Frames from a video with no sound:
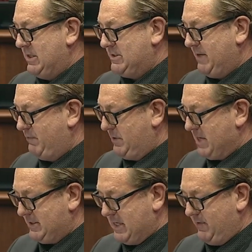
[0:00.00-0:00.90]
Steve would
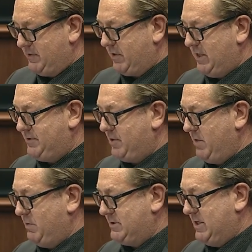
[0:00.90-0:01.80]
cut down the trees.
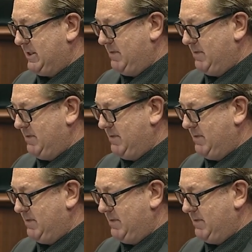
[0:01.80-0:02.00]
Johnny would sneak